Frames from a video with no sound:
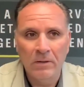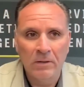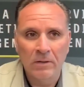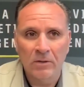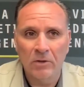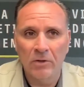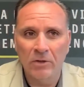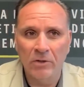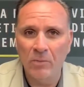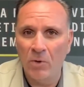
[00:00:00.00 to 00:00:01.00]

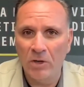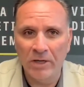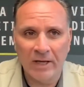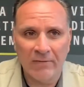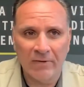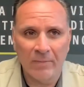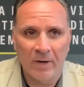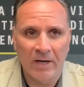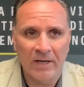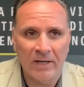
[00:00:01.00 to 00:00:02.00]
Good morning,
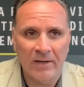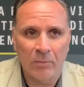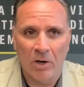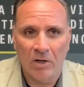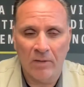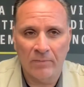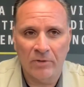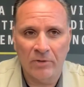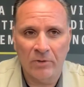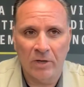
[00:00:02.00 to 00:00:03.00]
everybody. Welcome
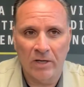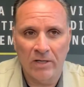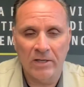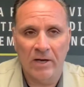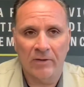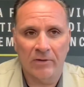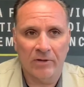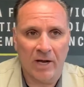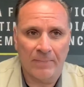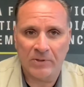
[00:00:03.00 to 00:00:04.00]
to another
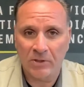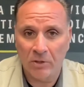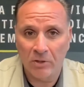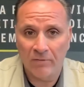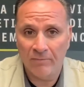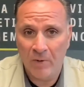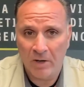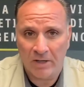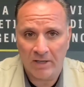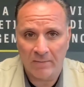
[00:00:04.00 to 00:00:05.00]
episode of
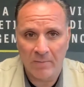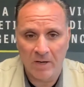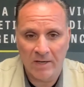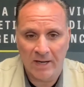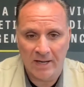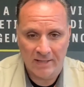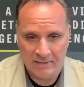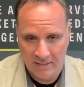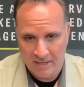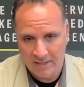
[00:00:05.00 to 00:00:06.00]
Marketing Mondays.
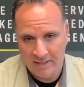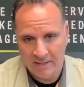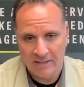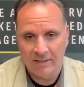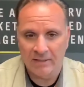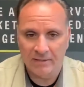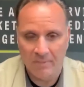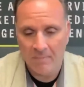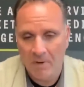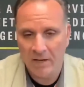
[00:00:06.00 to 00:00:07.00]
It is
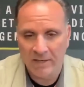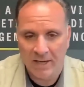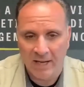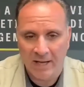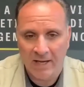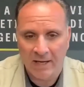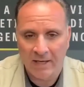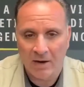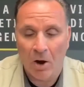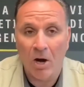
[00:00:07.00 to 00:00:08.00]
Monday,
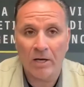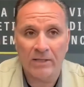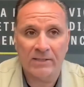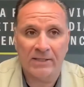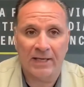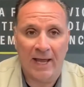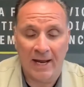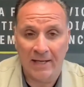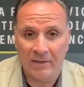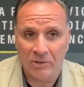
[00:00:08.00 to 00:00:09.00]
August the
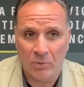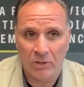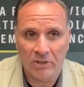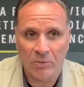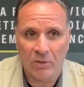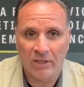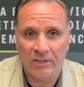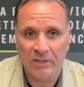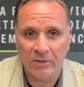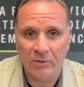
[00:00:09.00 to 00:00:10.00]
8th,
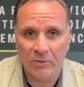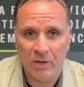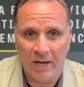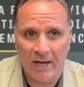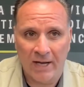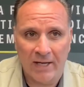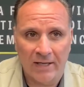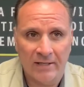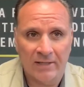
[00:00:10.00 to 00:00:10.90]
2022, and